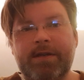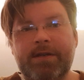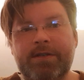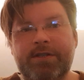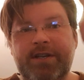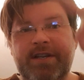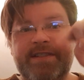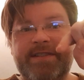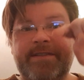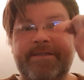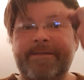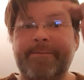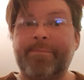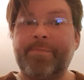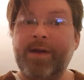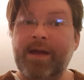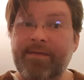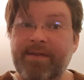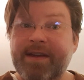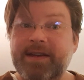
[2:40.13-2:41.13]
just as a
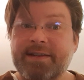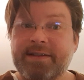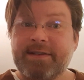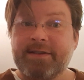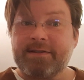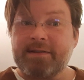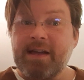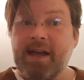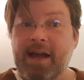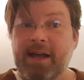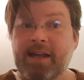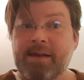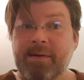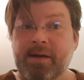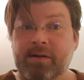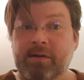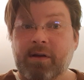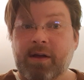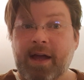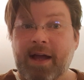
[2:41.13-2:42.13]
previous
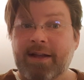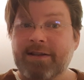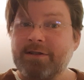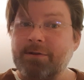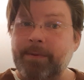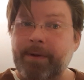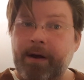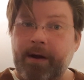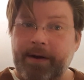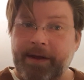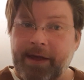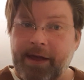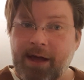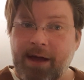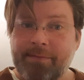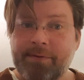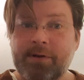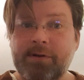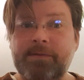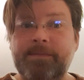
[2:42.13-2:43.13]
Ecumenical Council we already
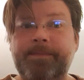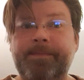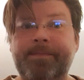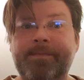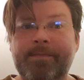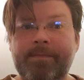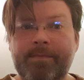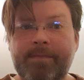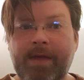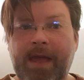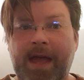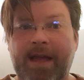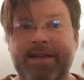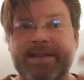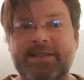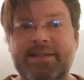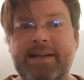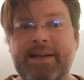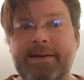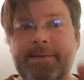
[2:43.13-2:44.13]
covered,
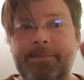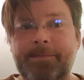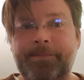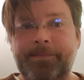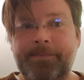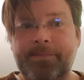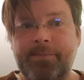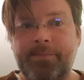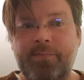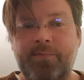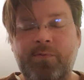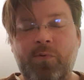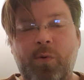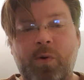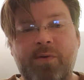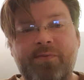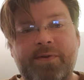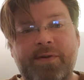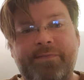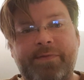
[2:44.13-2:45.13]
Chalcedon,
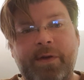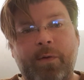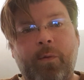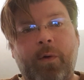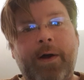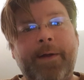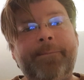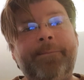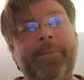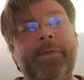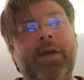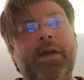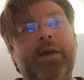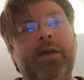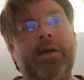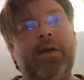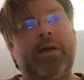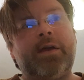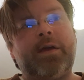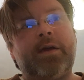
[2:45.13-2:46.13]
451,
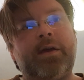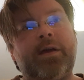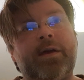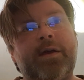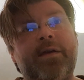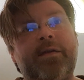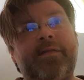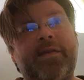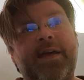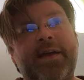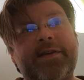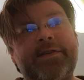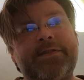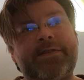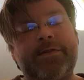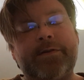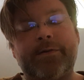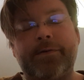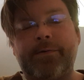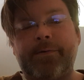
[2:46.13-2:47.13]
thanks
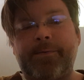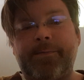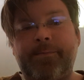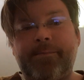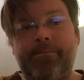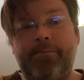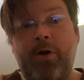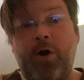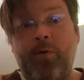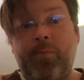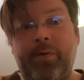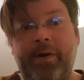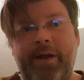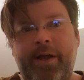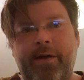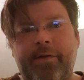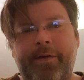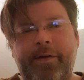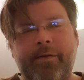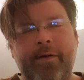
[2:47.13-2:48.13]
to Pope
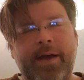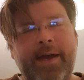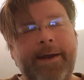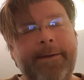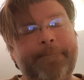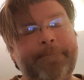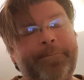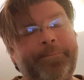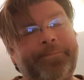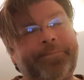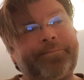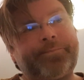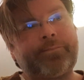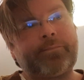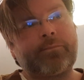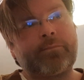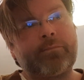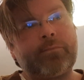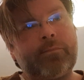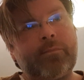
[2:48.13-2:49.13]
Leo the Great,
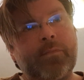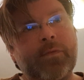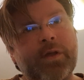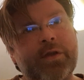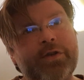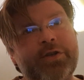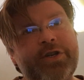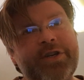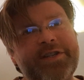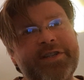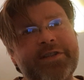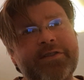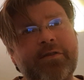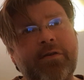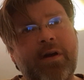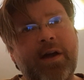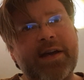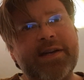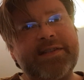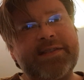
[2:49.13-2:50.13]
Jesus
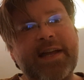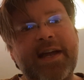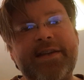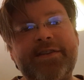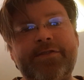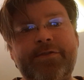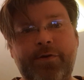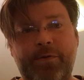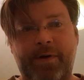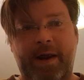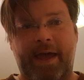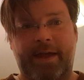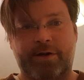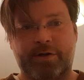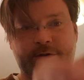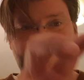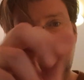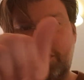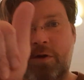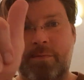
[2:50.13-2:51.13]
Christ has two
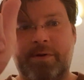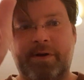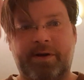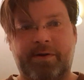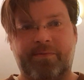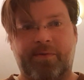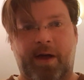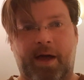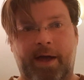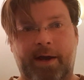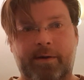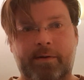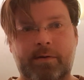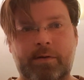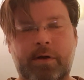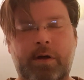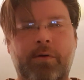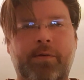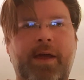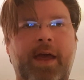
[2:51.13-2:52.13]
natures, human and divine.
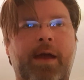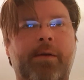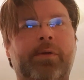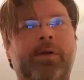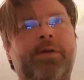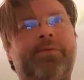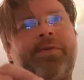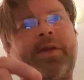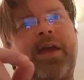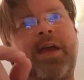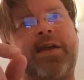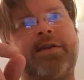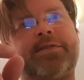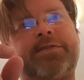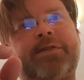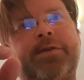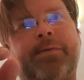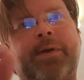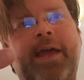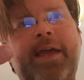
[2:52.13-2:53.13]
Okay, well, if he has
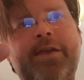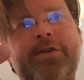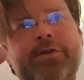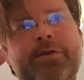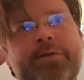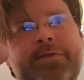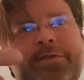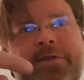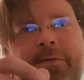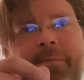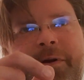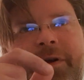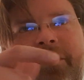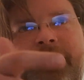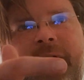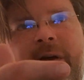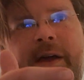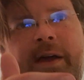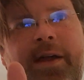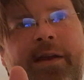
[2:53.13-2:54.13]
two natures, human and
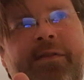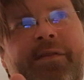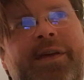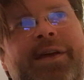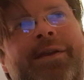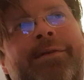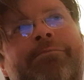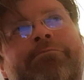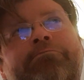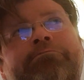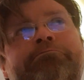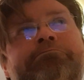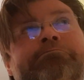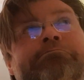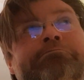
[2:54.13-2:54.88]
divine, then